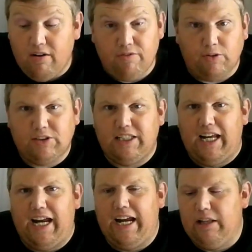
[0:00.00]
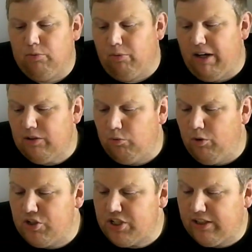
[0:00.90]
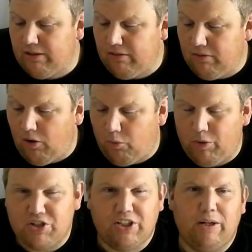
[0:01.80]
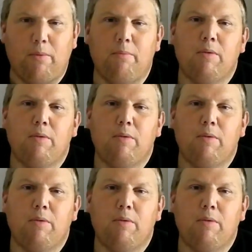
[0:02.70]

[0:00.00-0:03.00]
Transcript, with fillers: versus the 8th ranked Michigan, uh, Michigan,